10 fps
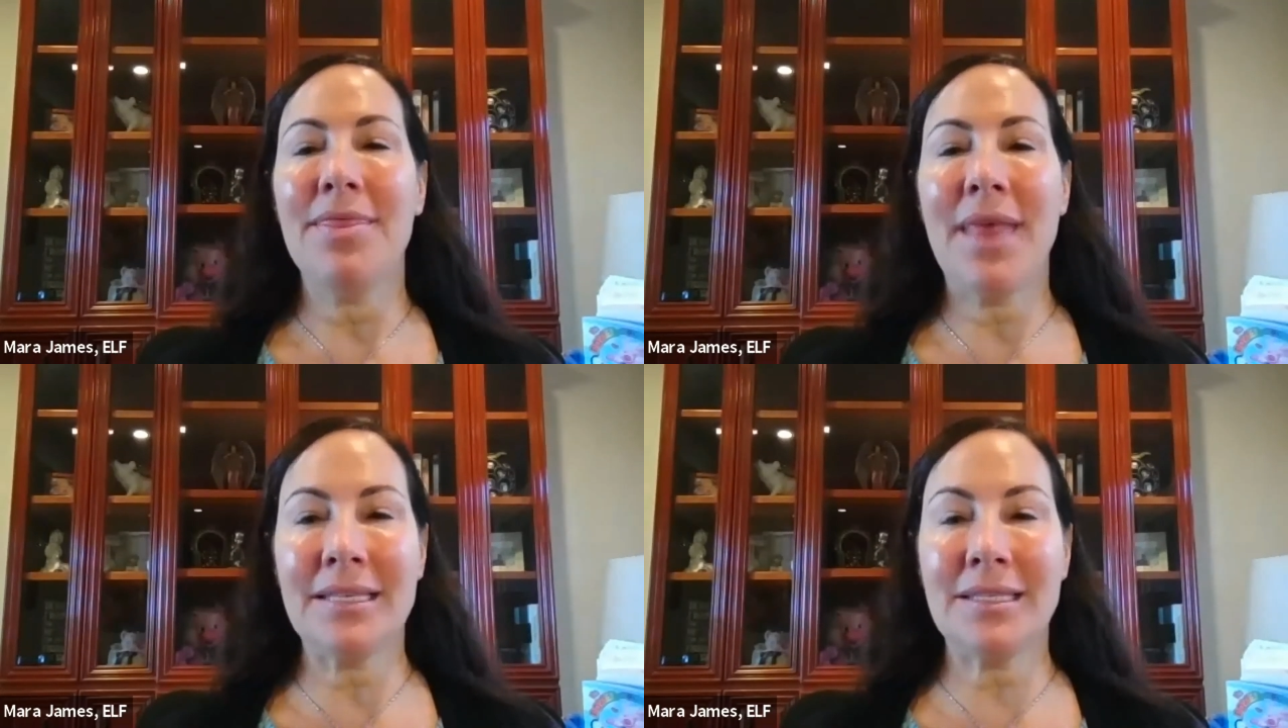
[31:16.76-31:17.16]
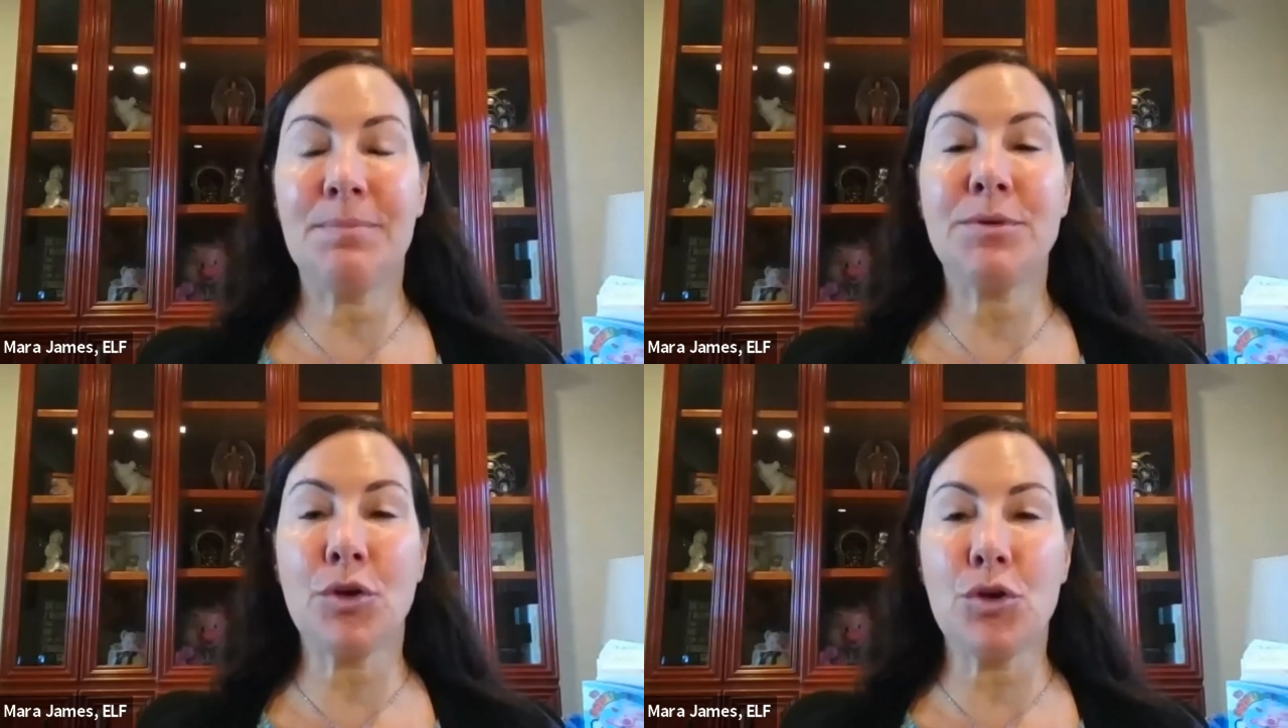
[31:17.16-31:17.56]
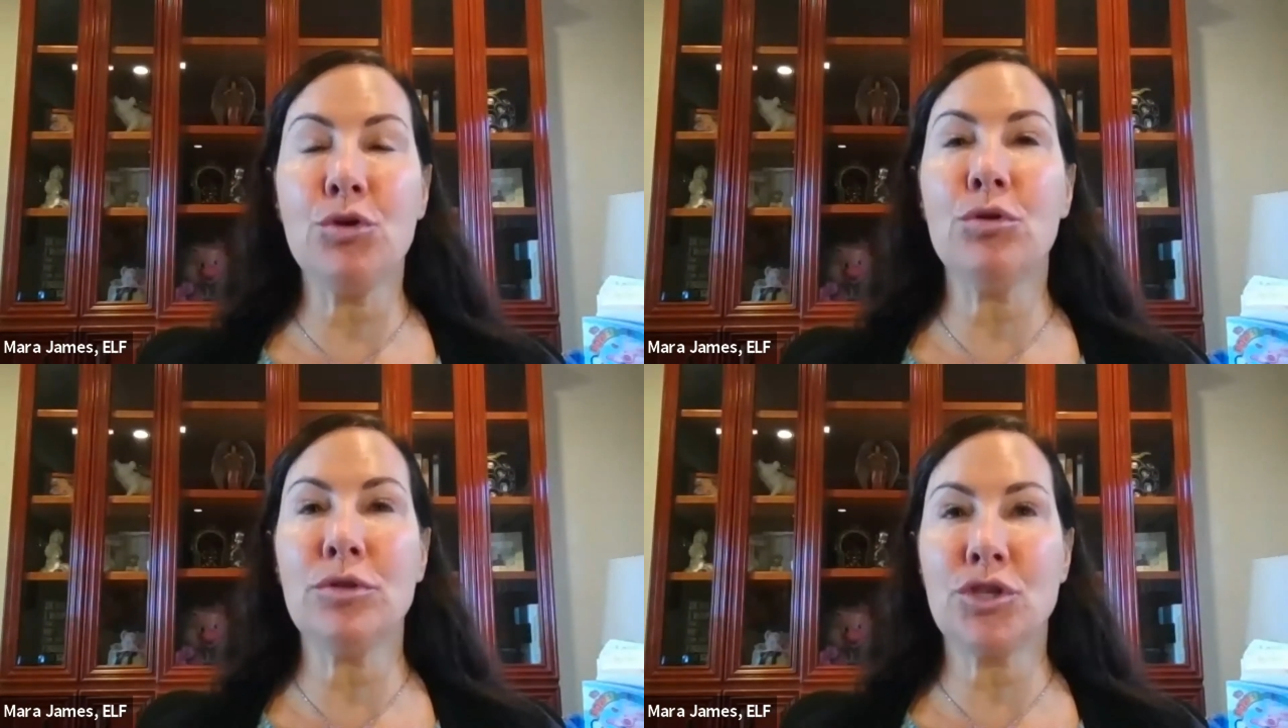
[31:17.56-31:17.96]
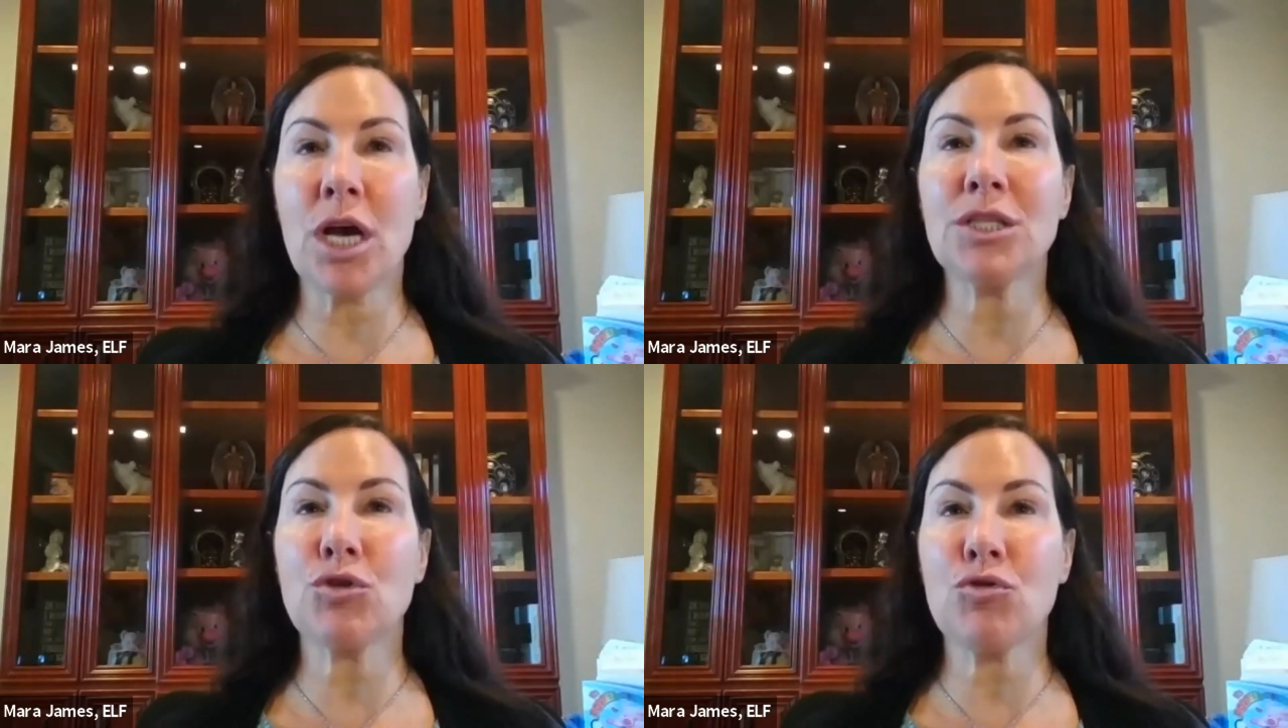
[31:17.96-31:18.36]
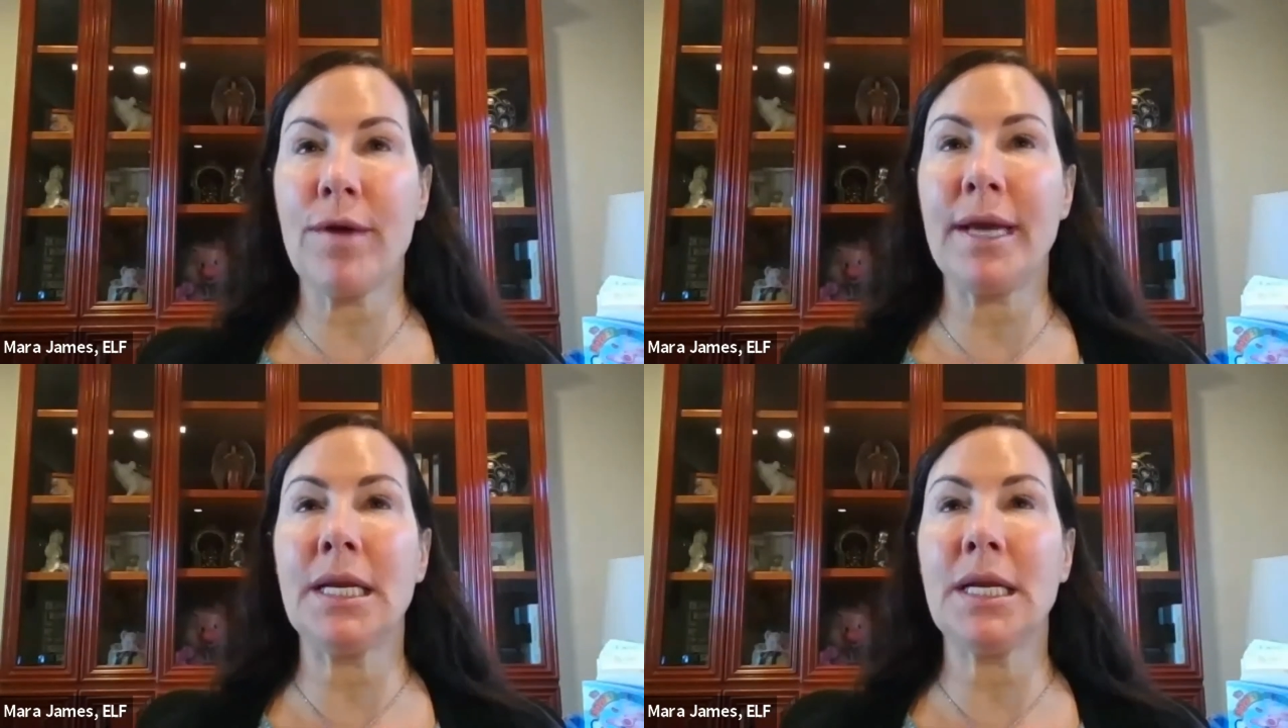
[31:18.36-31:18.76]
that's so you just
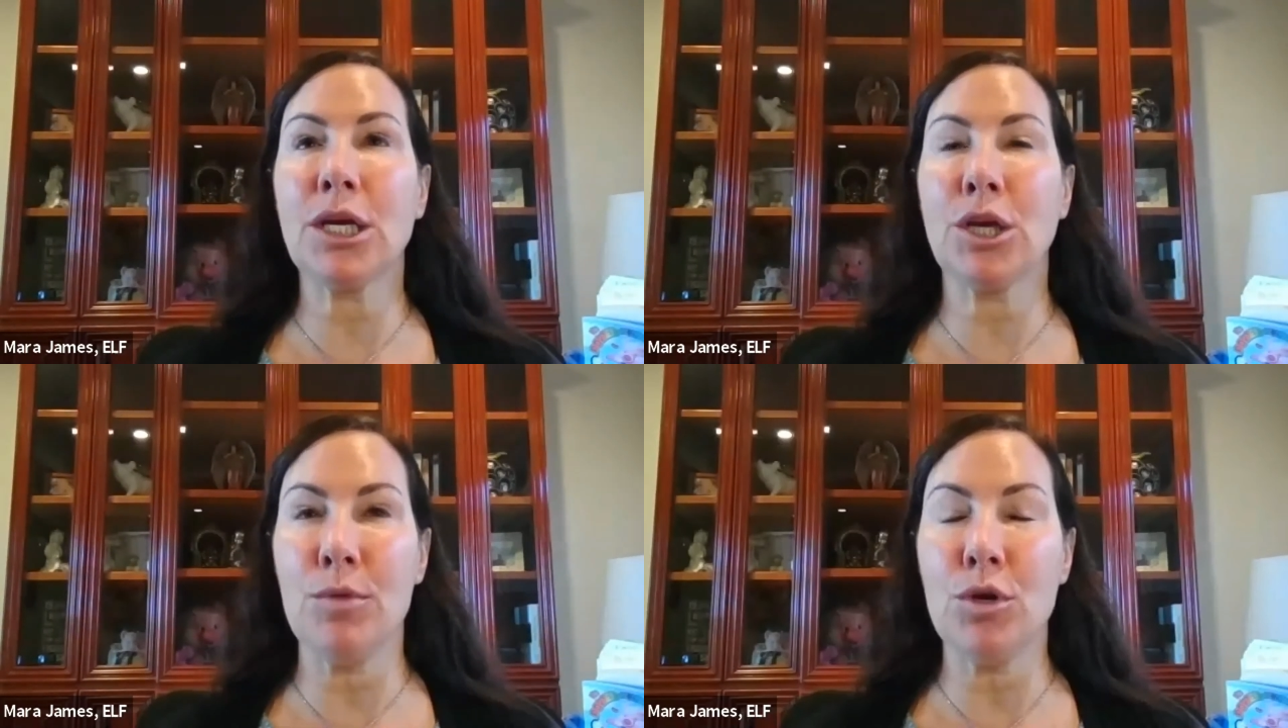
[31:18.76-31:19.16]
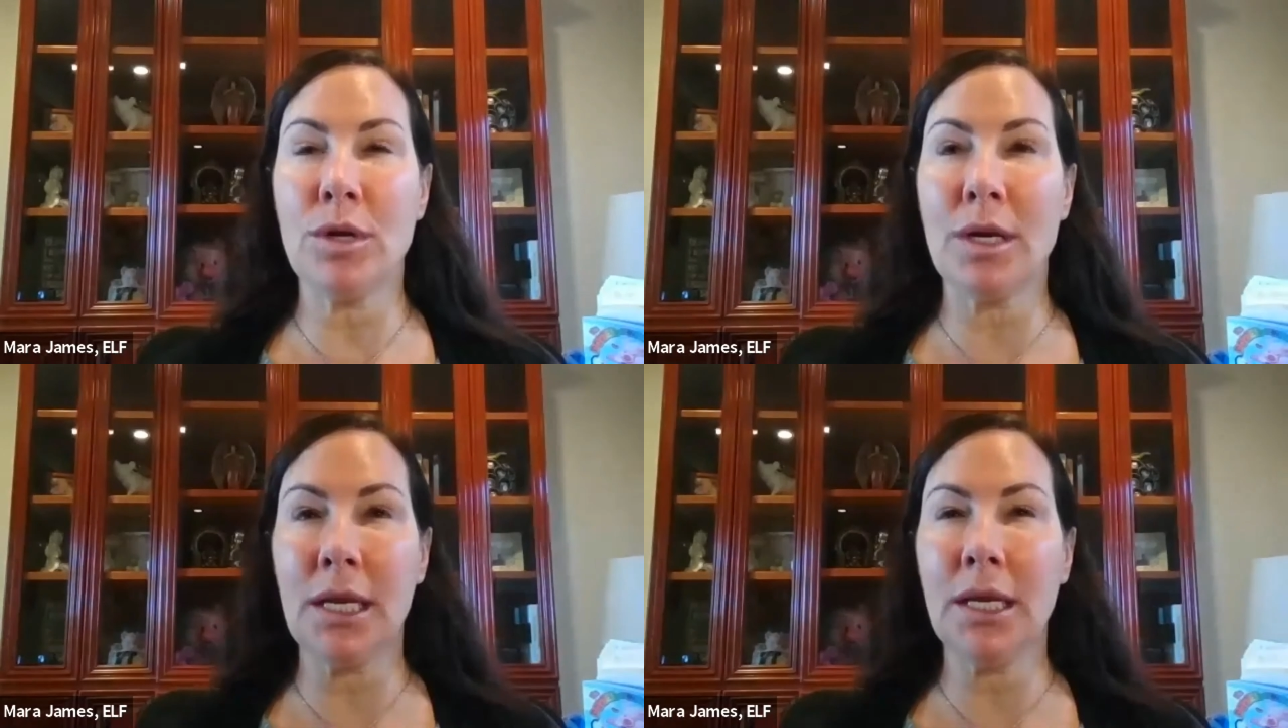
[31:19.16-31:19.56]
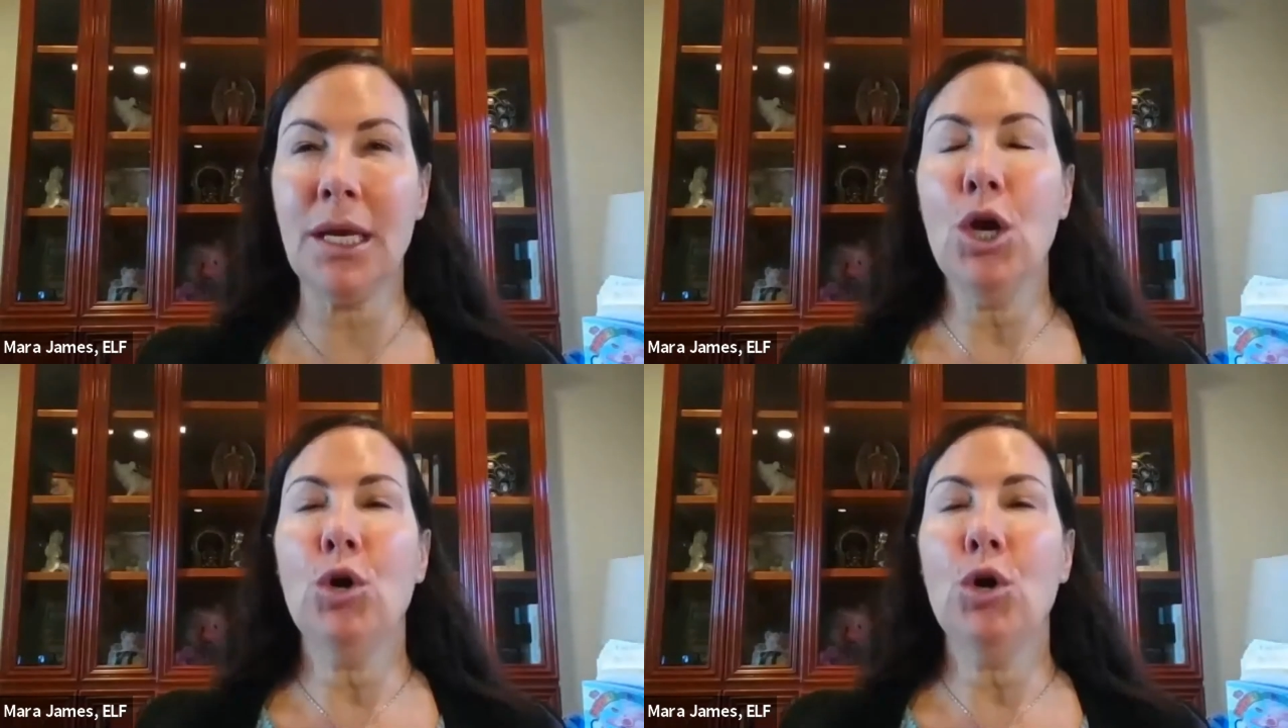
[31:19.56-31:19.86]
created a community